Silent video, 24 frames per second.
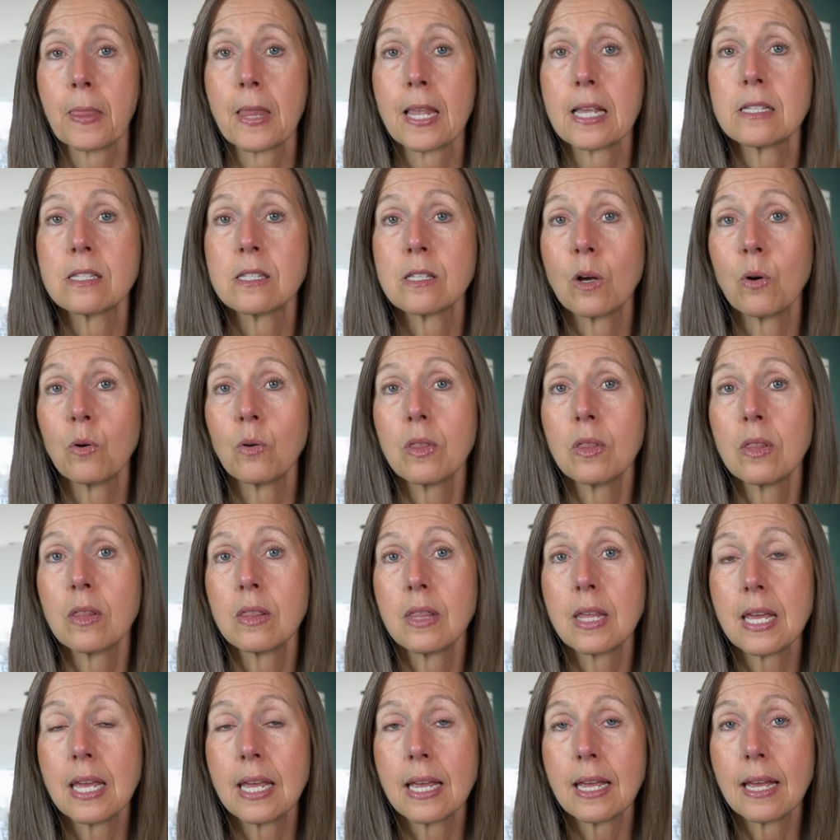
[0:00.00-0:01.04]
So
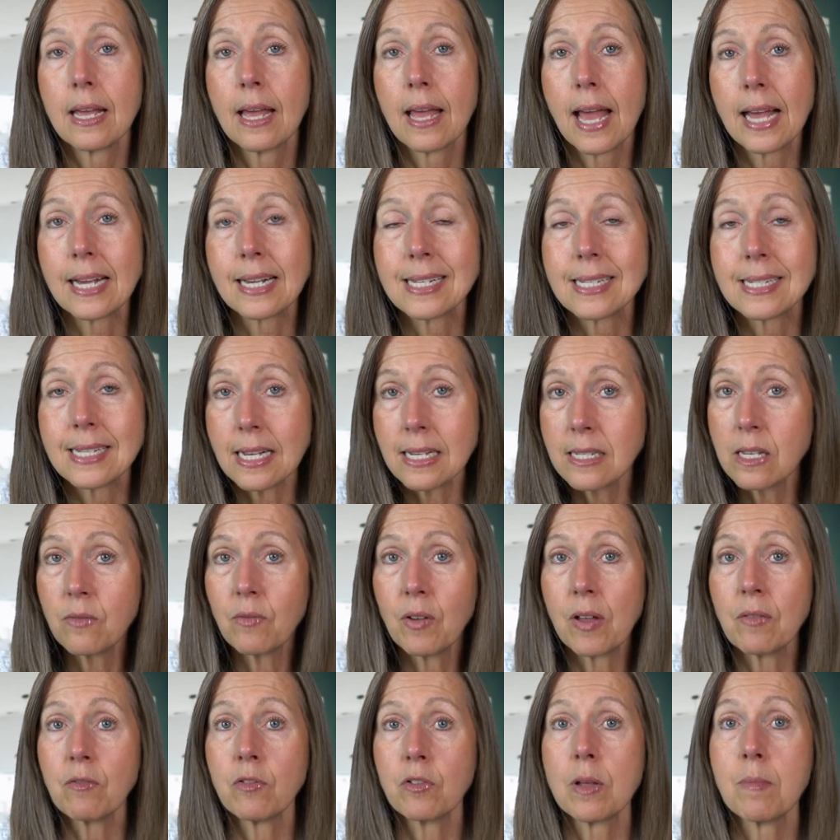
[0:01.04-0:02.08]
the excessive
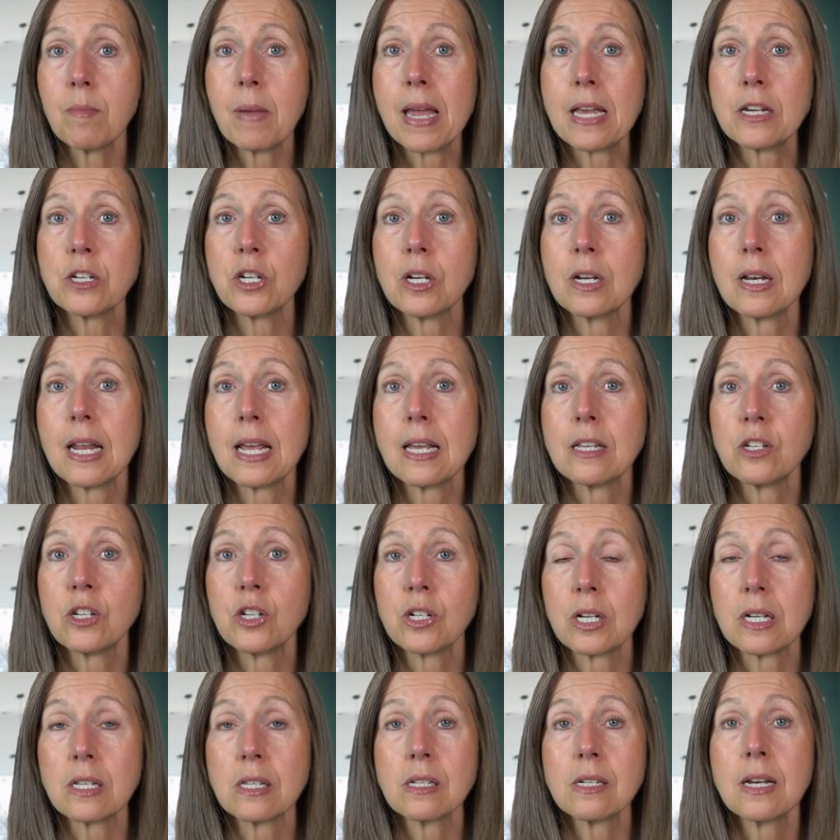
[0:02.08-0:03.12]
inflammation is
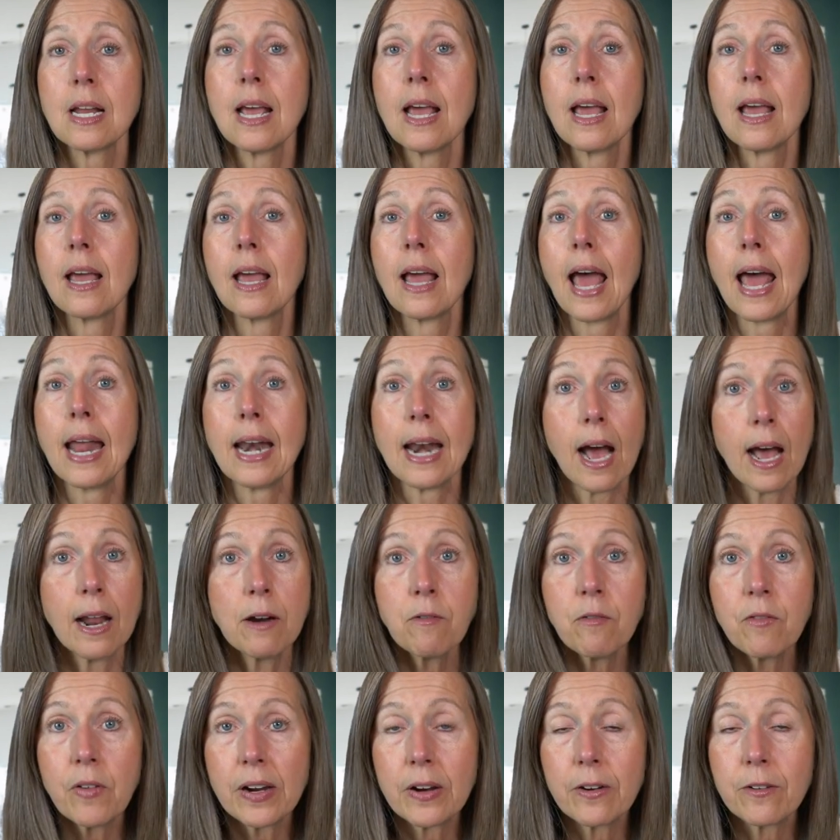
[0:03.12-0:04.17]
just an
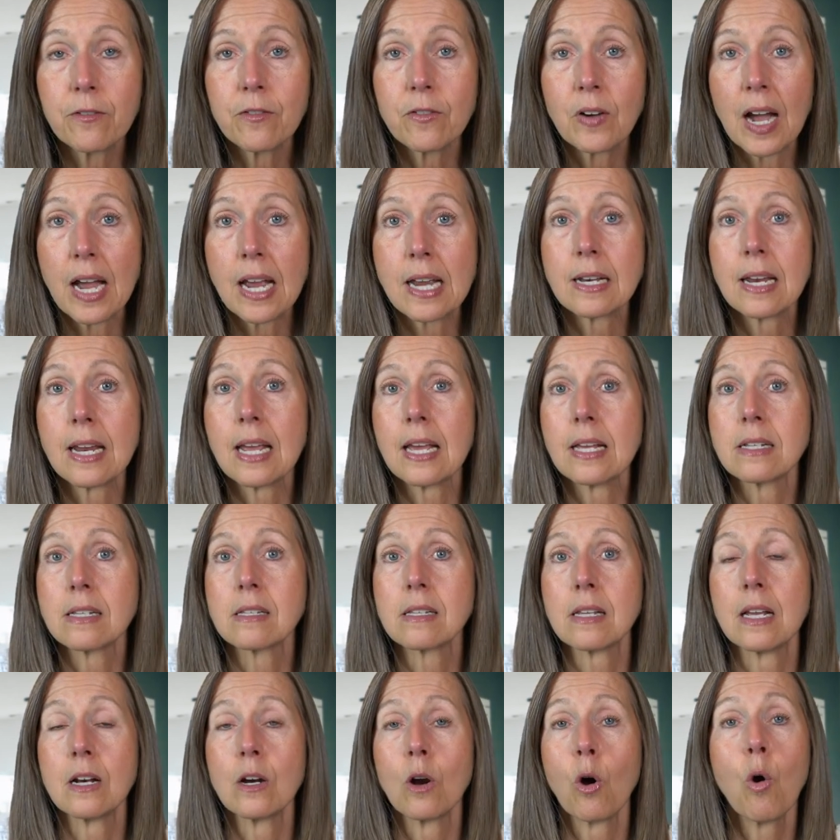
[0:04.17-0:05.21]
unfair fight. It's
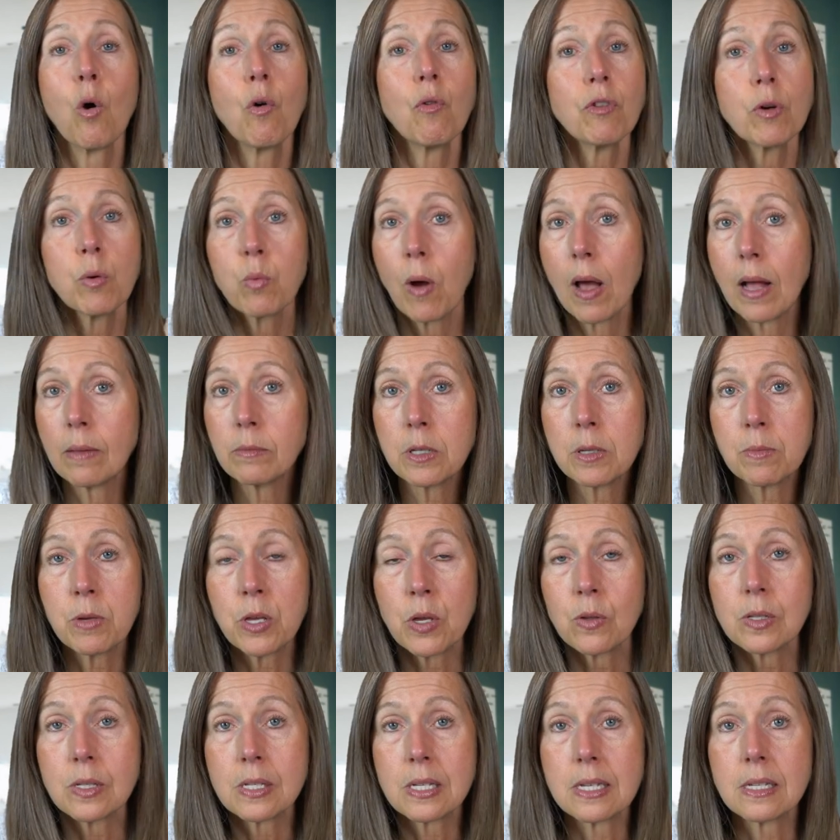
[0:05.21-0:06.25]
an overwhelmed
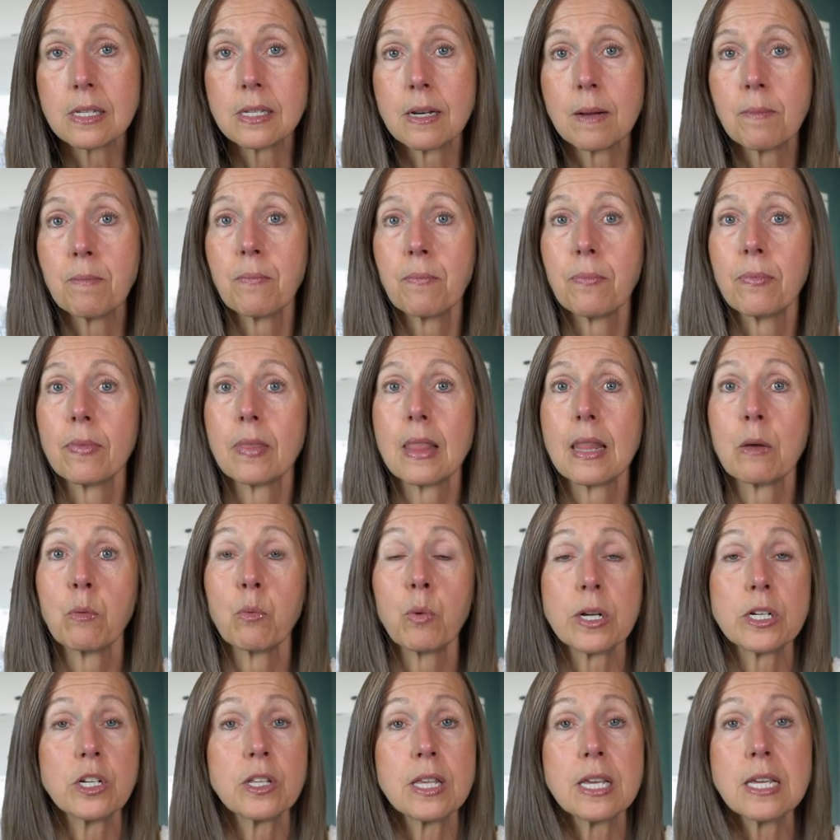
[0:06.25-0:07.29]
immune system,
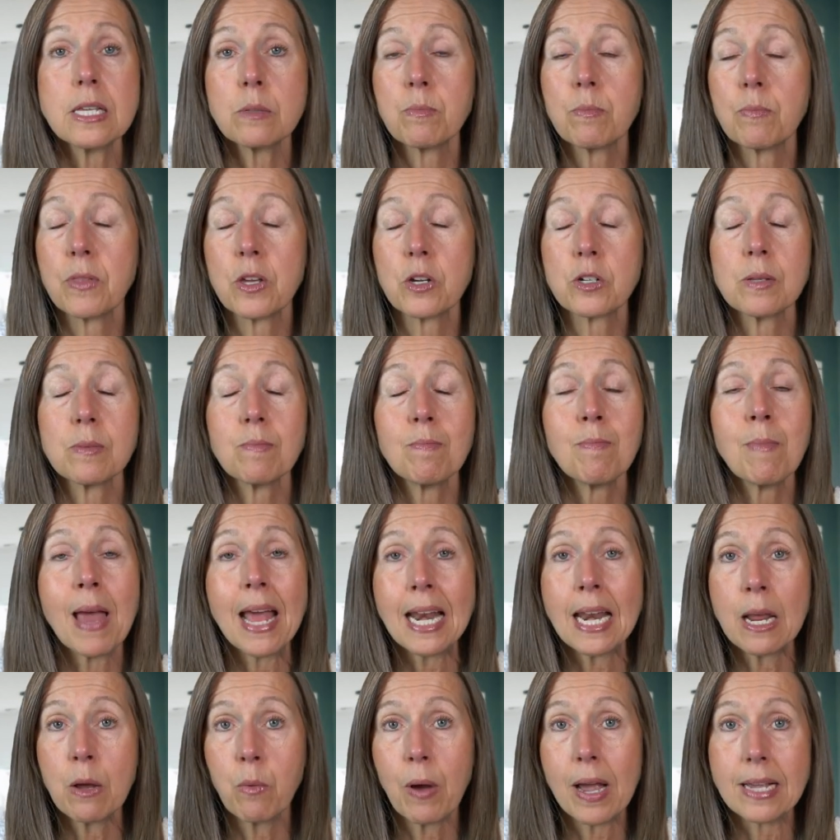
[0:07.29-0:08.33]
which there's
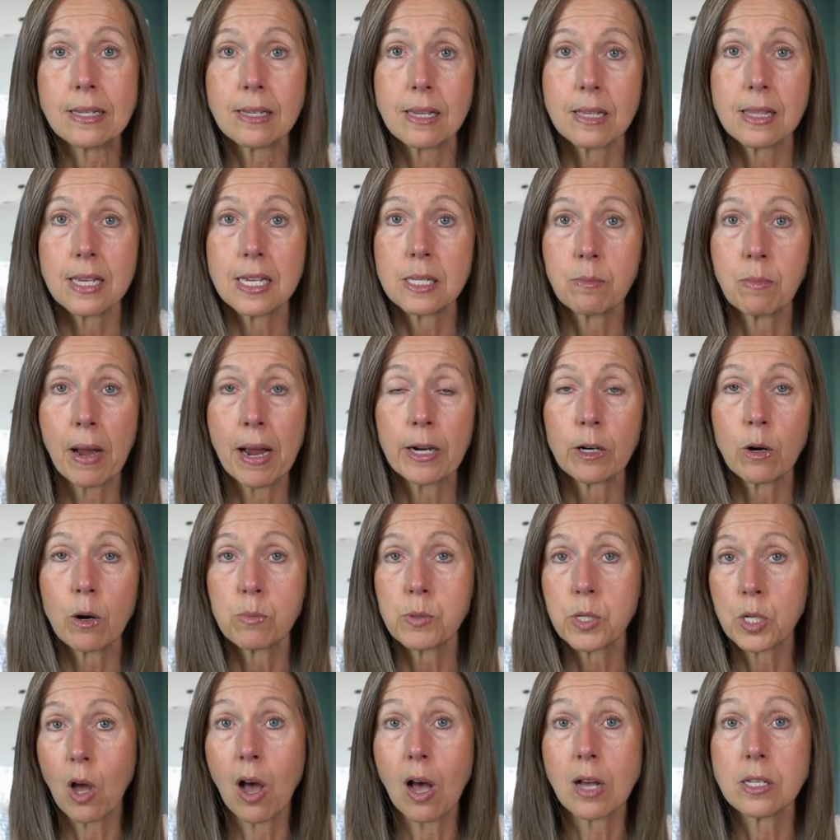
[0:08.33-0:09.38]
many ways that these
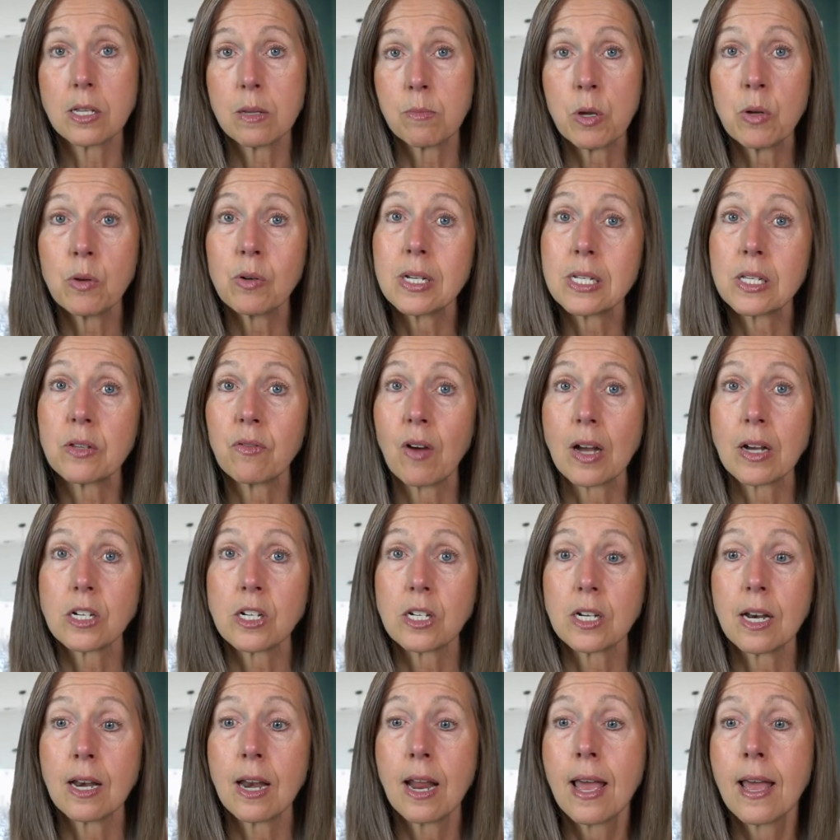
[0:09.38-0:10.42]
microbes cause immune
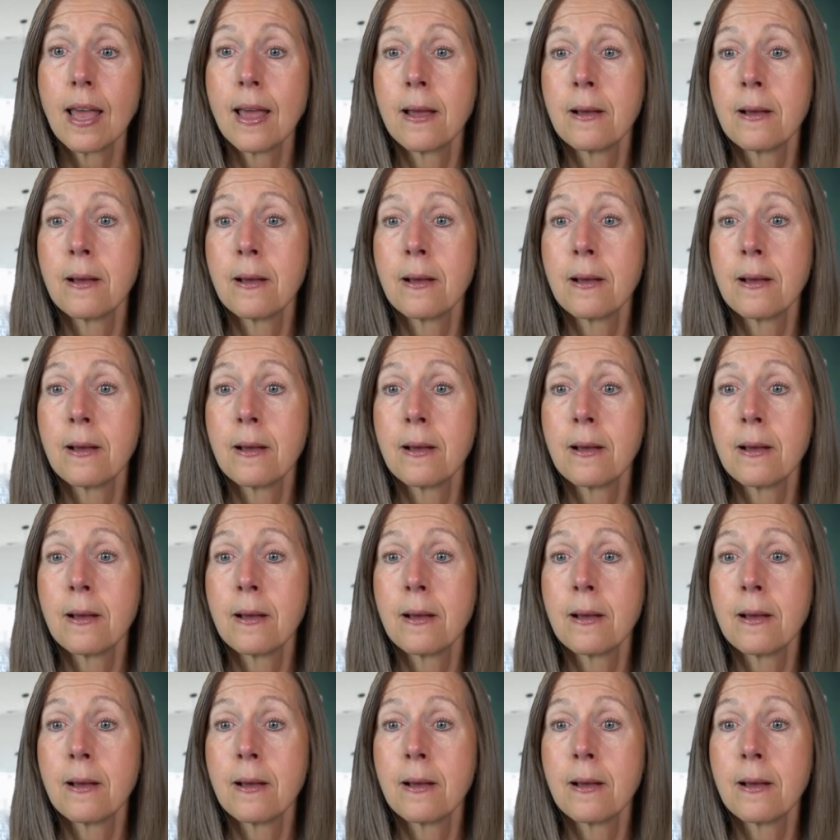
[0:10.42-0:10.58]
dysfunction.